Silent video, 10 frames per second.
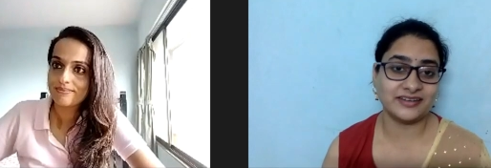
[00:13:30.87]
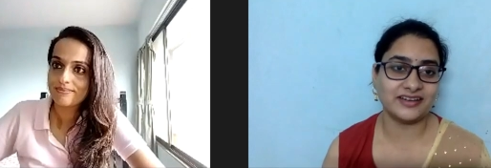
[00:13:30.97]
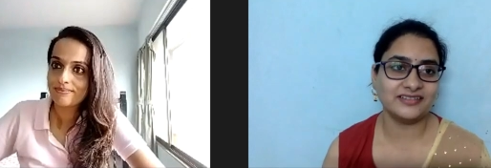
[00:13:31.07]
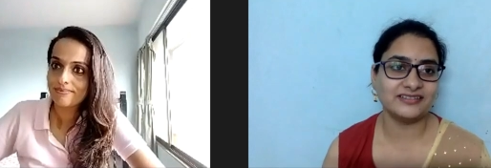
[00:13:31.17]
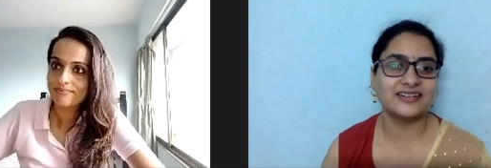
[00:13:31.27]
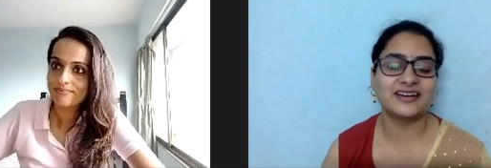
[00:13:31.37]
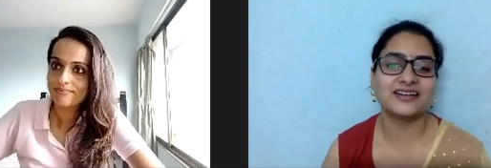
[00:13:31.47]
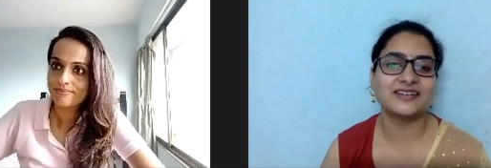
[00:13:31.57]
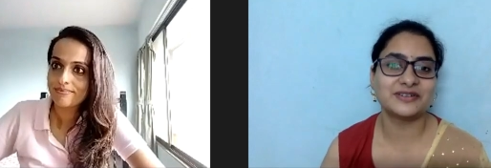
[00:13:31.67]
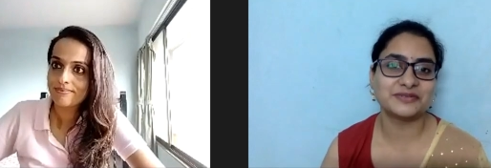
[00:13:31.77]
Speaker 1: india
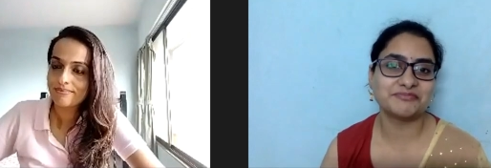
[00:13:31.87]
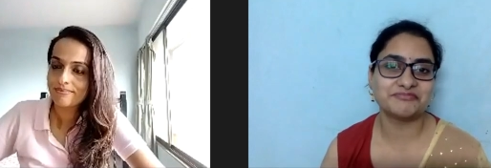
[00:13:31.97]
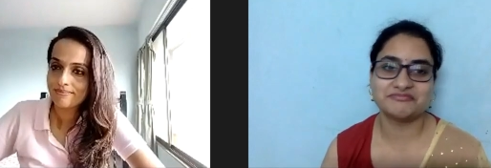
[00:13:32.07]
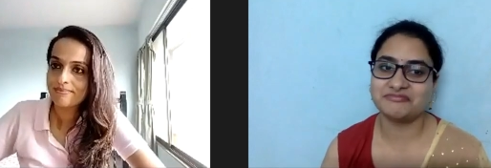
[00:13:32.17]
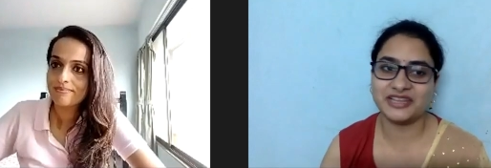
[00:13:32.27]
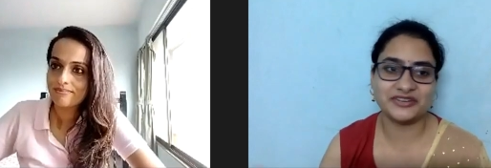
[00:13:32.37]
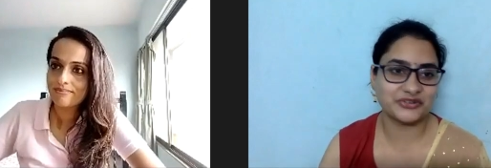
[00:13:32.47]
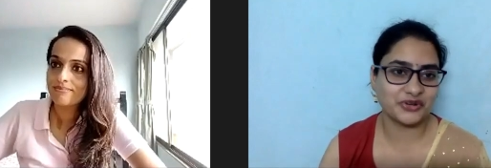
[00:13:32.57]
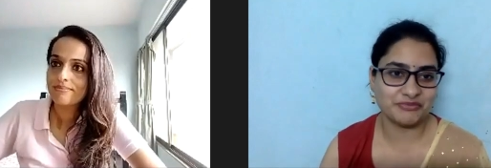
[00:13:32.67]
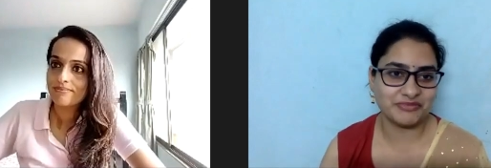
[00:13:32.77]
uh,
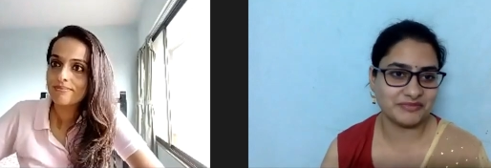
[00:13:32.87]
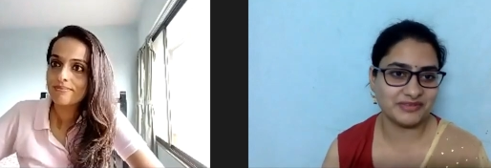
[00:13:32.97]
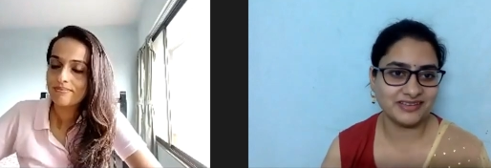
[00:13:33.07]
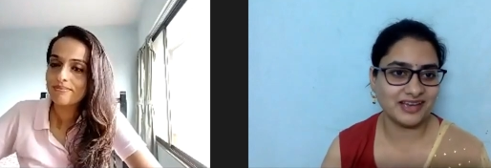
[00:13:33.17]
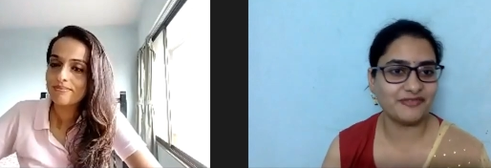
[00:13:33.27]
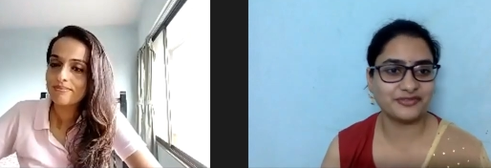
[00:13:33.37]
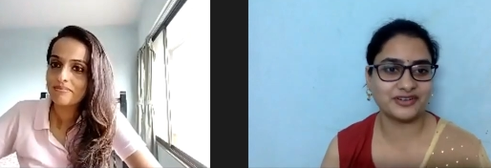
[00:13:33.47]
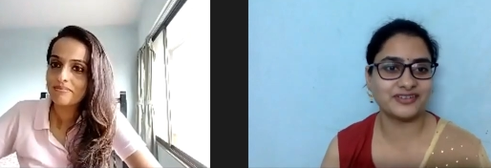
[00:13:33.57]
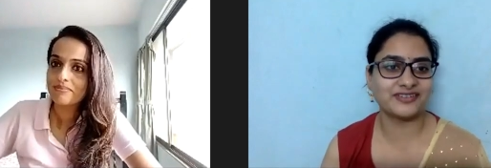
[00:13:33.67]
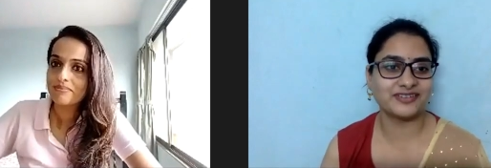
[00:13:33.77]
later on maybe
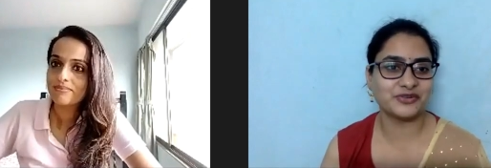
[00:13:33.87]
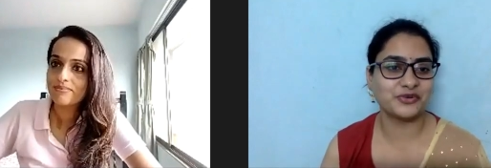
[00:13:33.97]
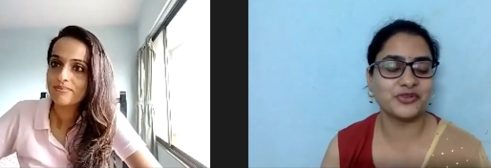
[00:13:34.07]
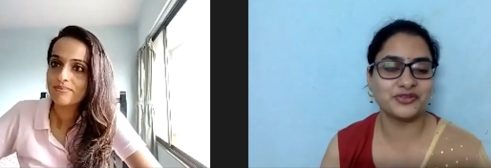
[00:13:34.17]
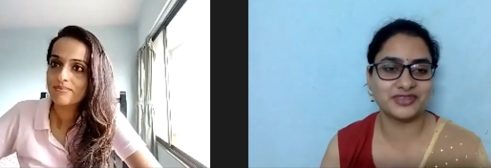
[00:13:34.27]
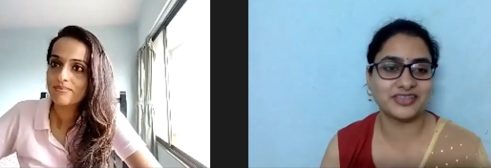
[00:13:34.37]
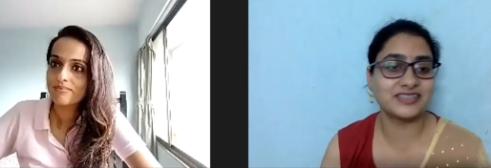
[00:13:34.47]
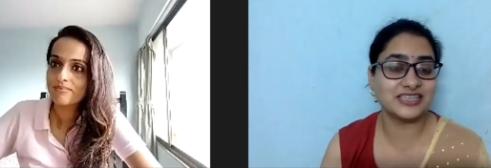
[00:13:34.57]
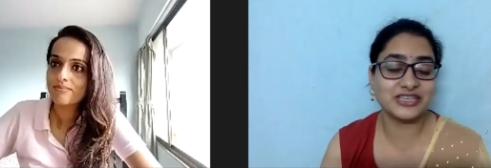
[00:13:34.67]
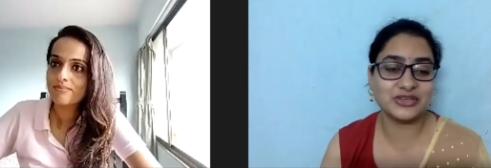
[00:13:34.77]
after you know they
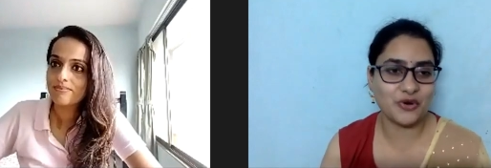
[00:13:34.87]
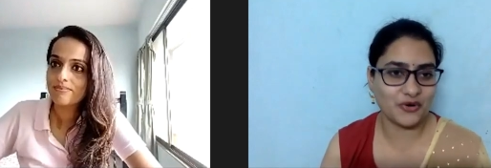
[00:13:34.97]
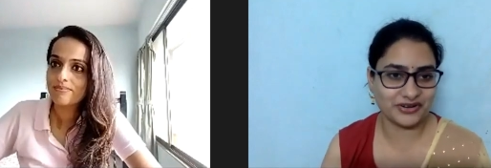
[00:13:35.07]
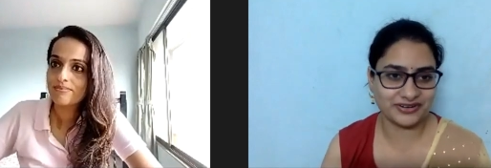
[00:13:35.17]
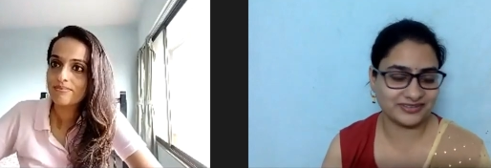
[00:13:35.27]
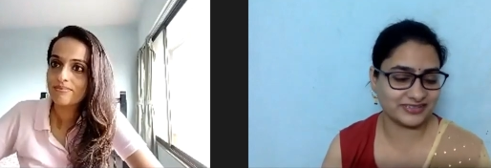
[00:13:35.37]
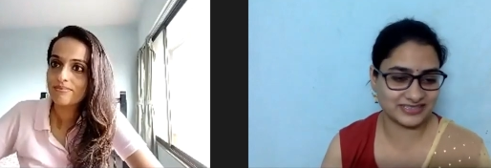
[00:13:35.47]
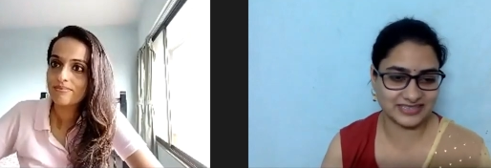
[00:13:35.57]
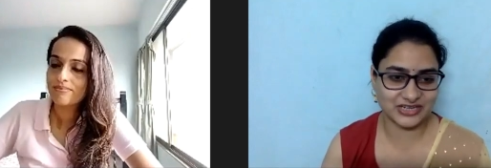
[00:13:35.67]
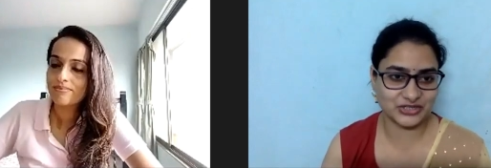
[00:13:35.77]
see your
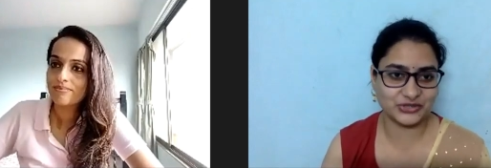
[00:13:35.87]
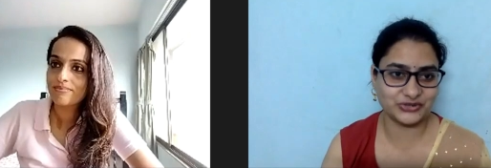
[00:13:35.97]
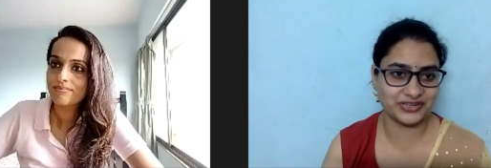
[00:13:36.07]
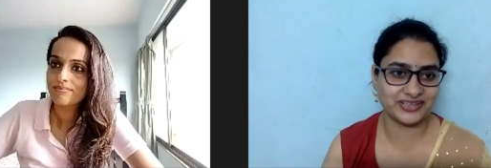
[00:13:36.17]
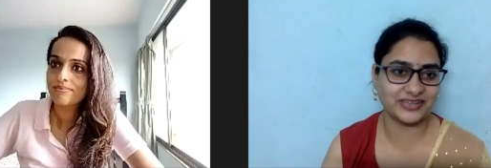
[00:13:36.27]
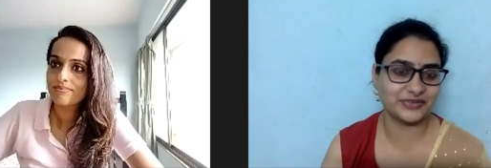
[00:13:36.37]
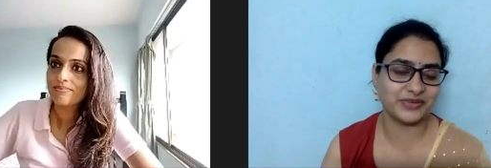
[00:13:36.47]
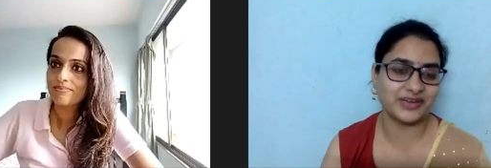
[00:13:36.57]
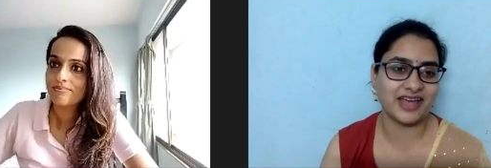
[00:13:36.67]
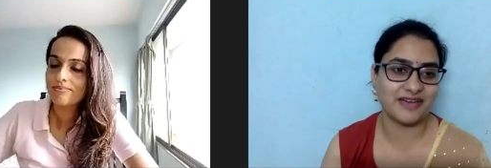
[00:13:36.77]
this session today that
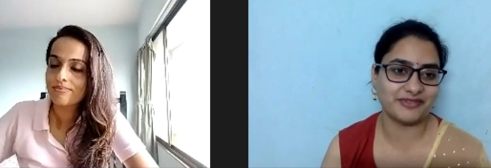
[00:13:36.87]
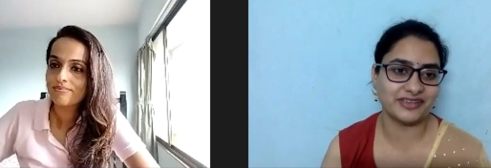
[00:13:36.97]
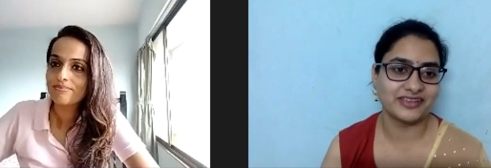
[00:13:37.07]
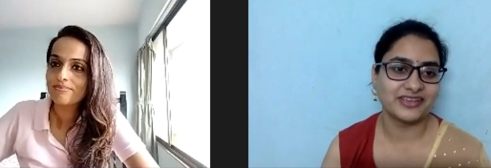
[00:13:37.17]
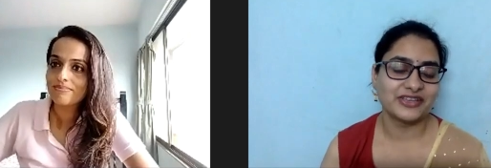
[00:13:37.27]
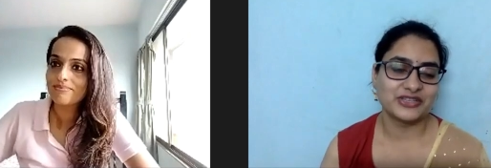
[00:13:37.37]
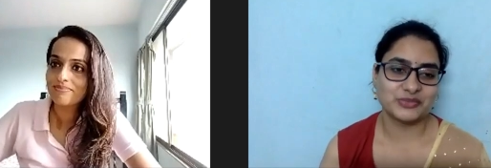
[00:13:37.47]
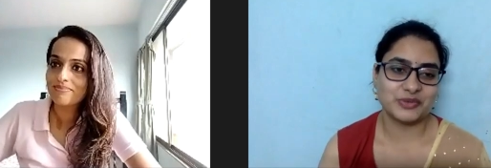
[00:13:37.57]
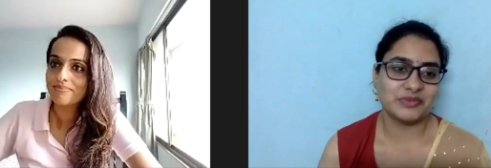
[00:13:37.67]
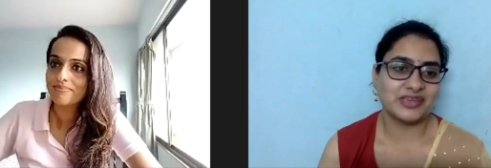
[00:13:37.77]
we are having so
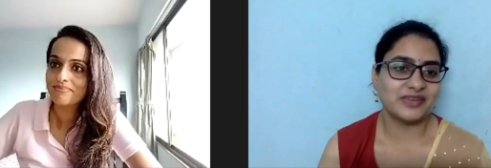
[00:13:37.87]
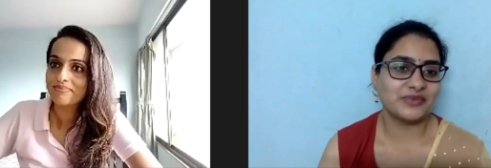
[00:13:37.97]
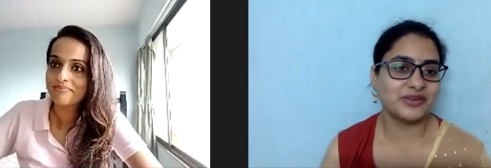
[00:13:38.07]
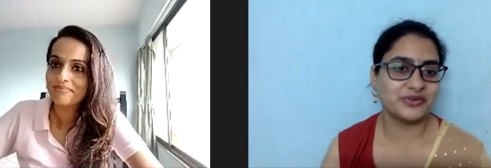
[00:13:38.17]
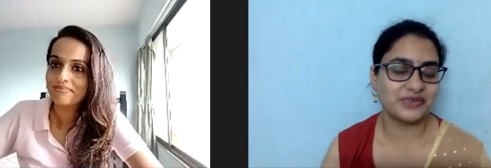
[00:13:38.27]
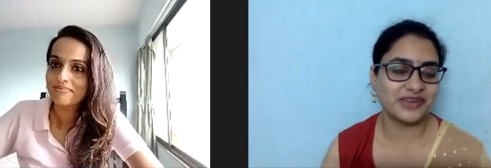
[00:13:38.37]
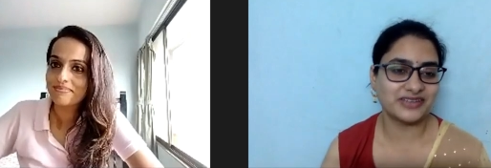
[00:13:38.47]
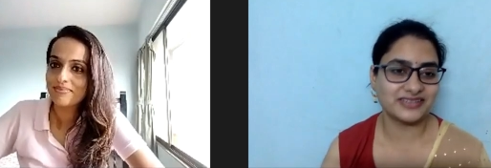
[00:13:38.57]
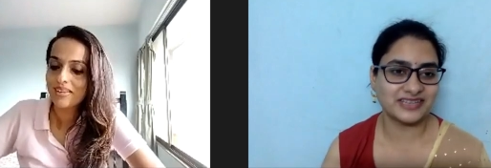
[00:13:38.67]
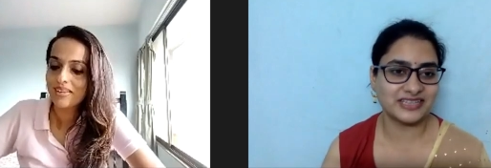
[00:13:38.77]
maybe anyone who
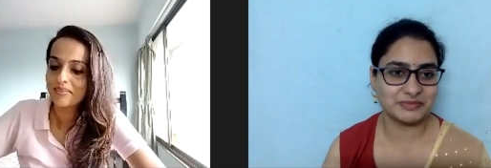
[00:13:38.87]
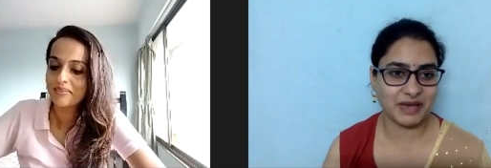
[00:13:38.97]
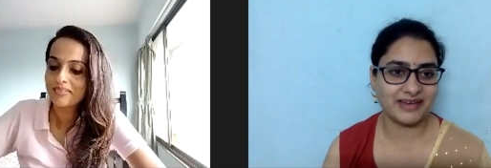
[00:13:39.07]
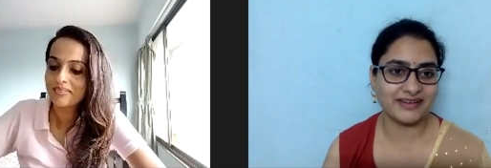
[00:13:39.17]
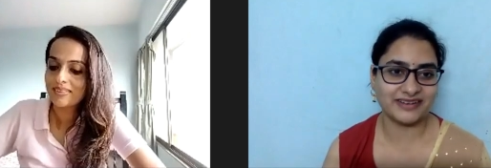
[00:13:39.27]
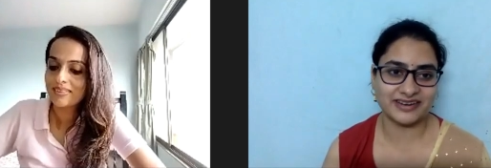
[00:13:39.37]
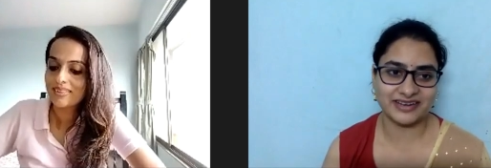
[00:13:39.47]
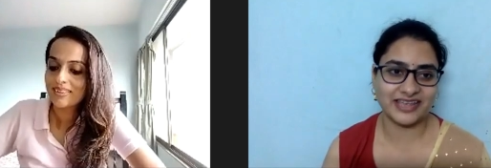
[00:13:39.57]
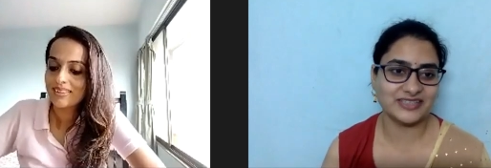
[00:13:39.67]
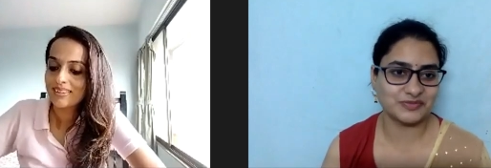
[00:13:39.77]
gets inspired and
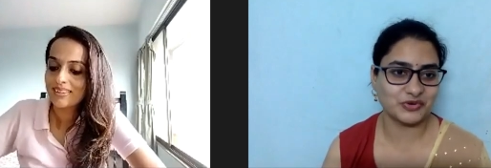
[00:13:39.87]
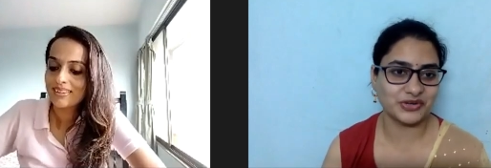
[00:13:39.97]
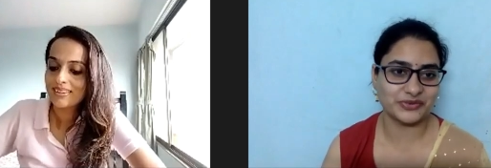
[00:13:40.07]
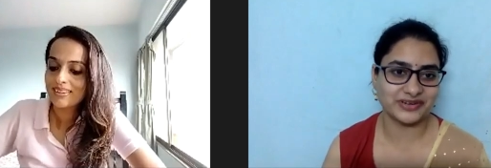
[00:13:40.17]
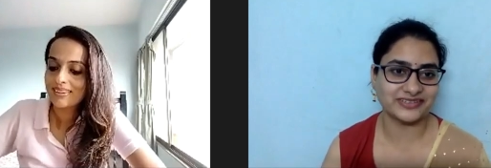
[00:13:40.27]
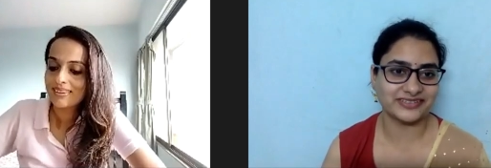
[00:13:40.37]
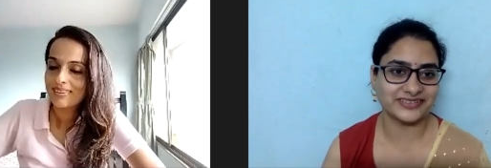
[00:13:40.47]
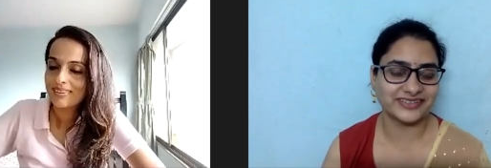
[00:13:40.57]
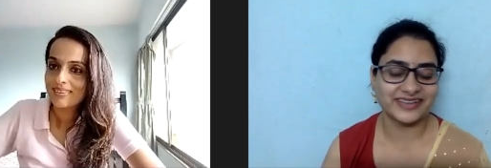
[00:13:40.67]
gets motivated